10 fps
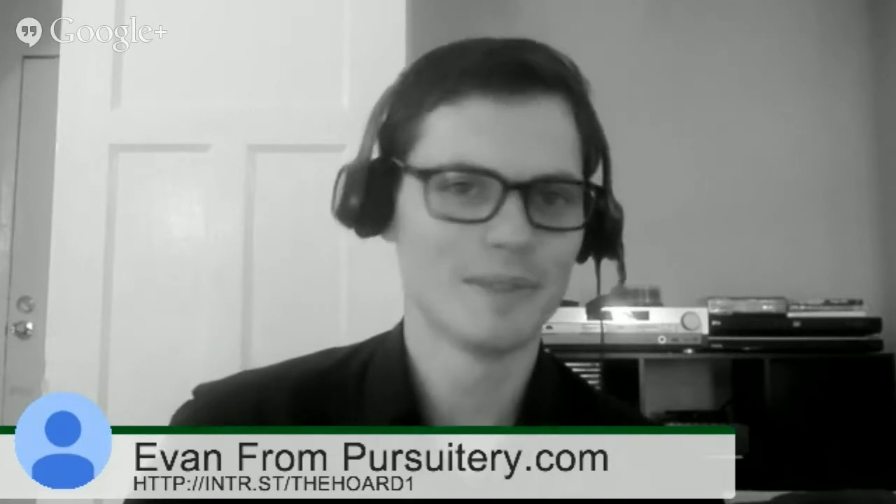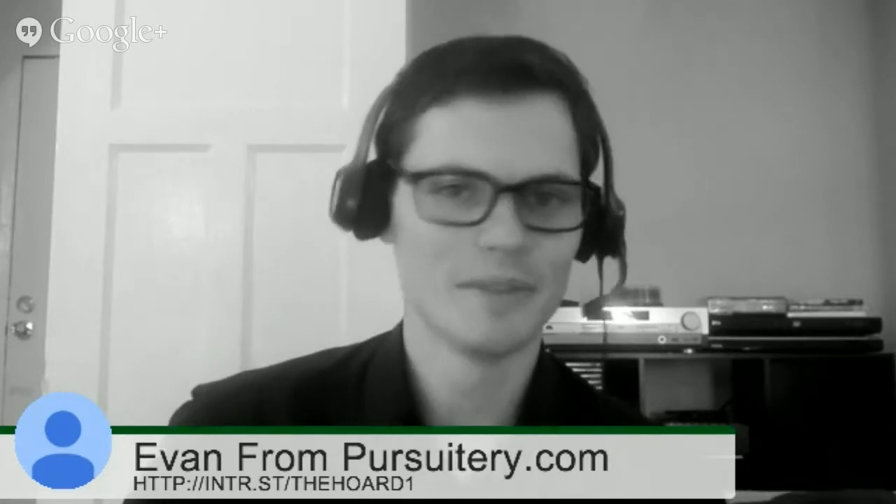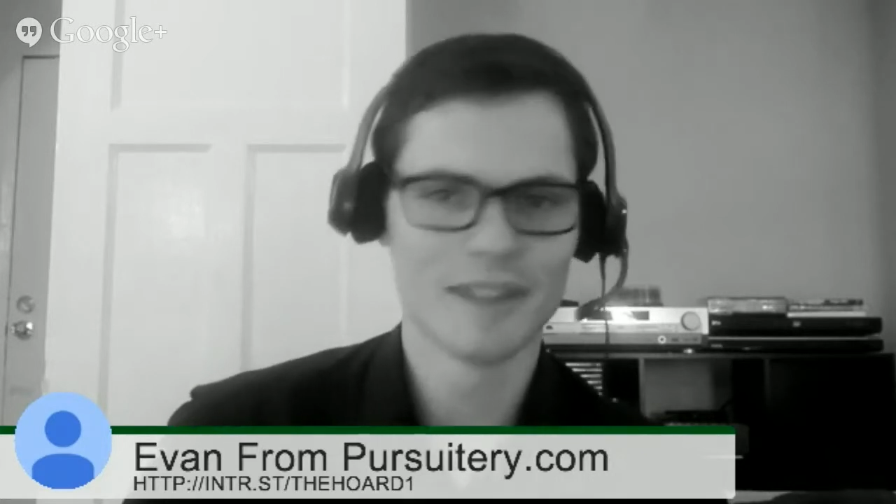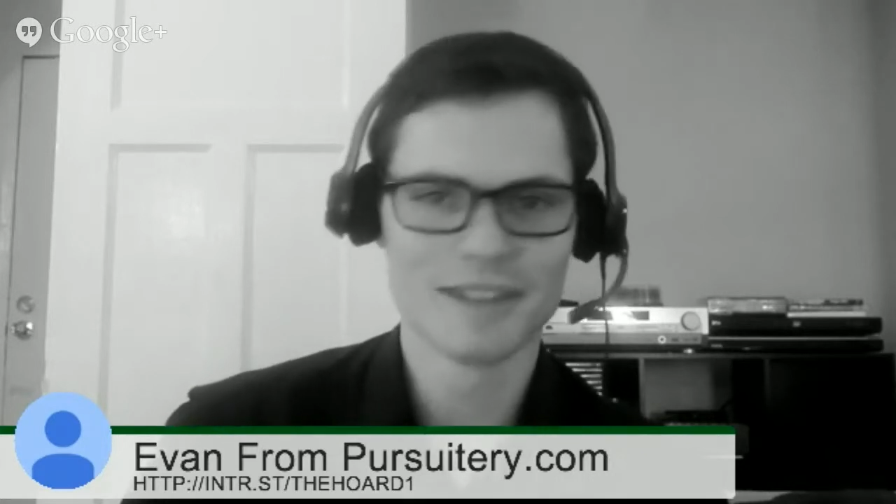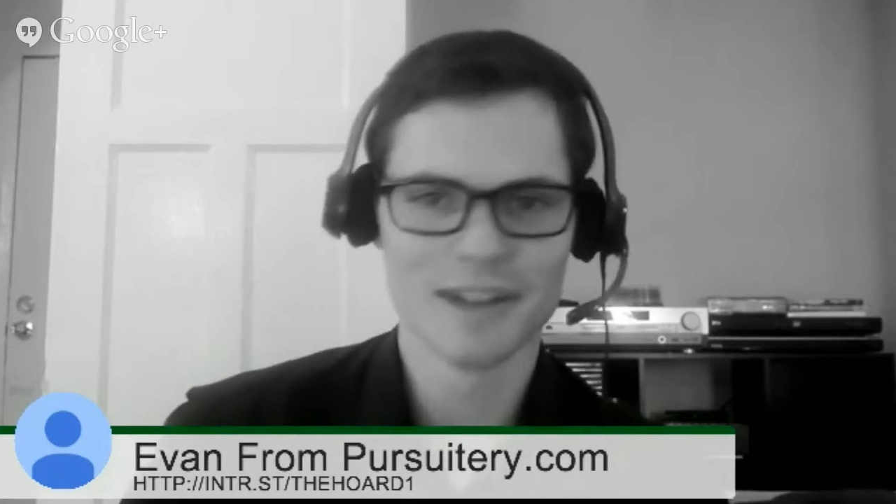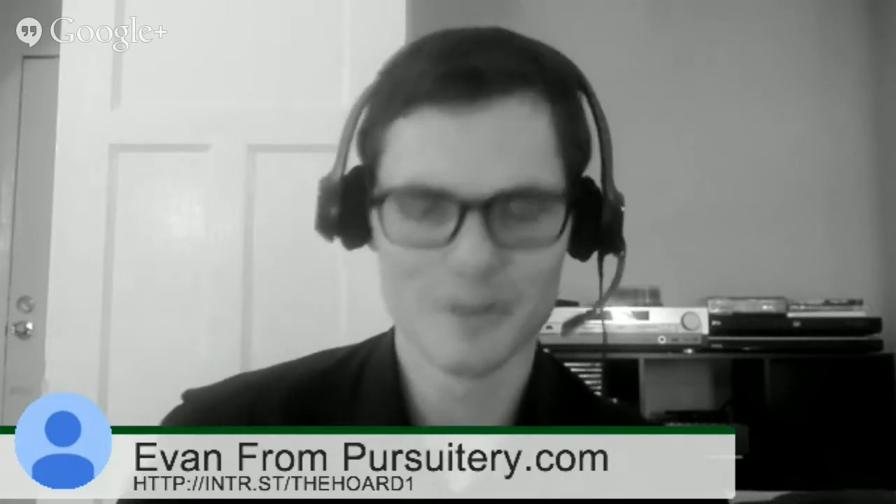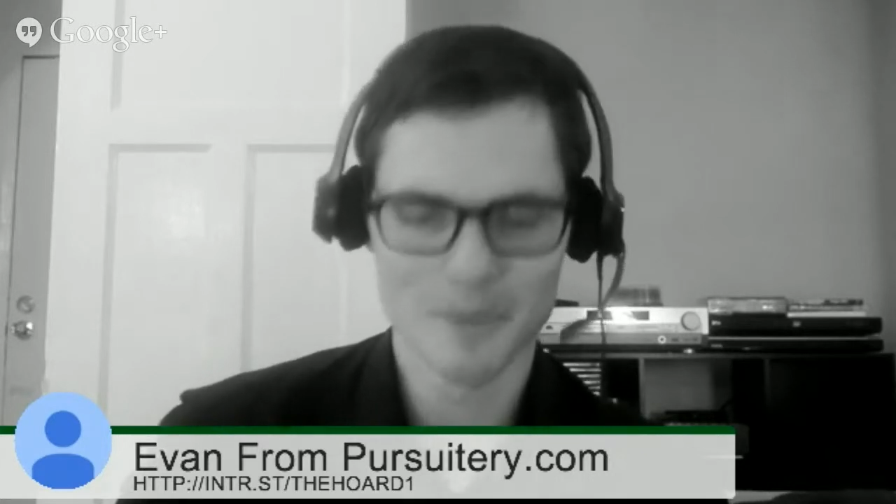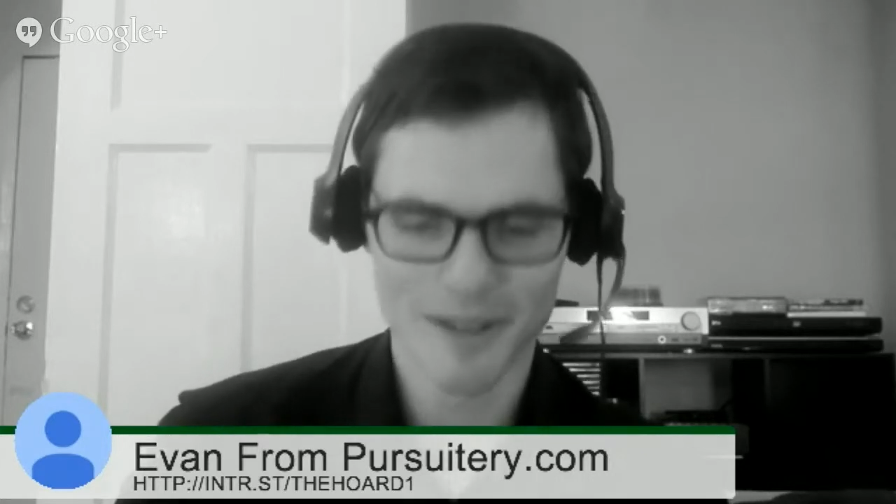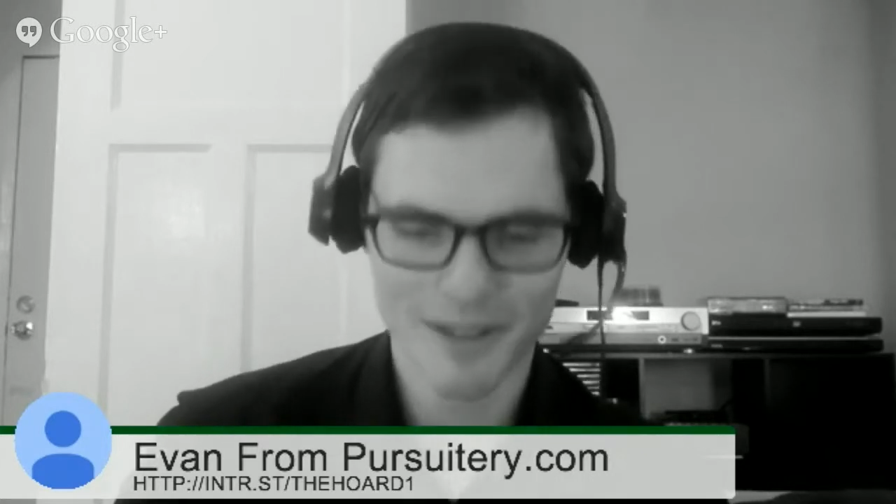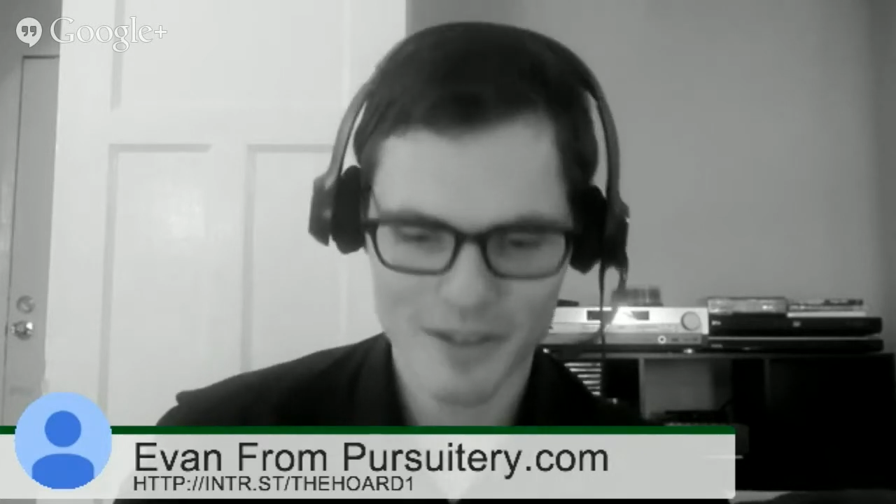if that's how it's
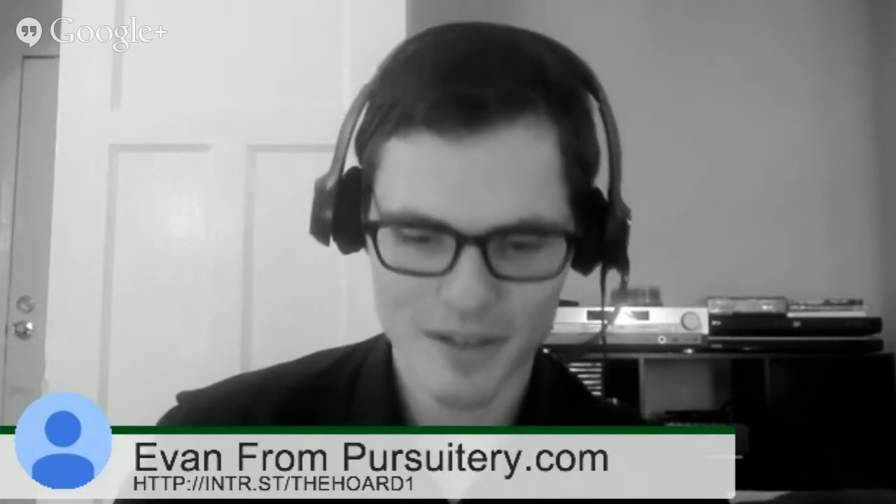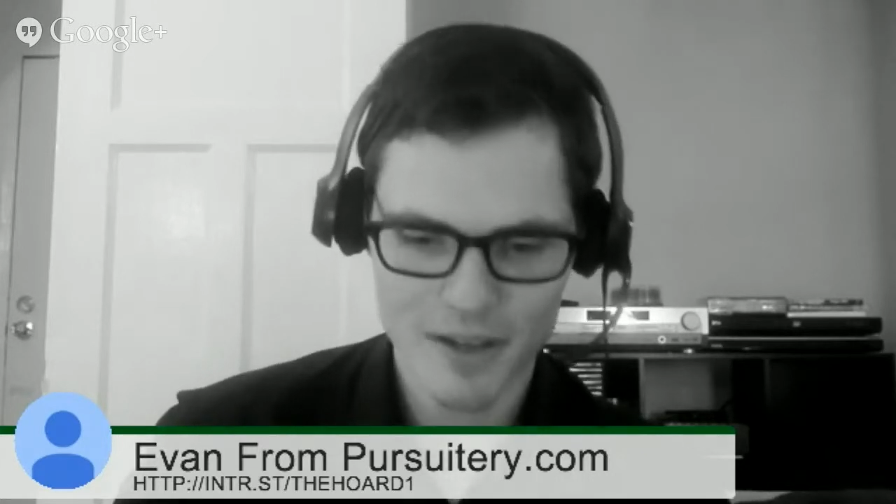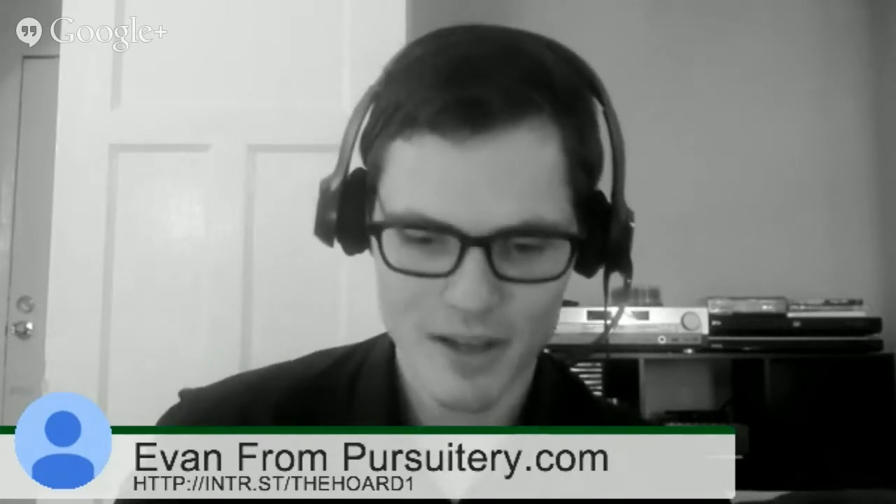pronounced.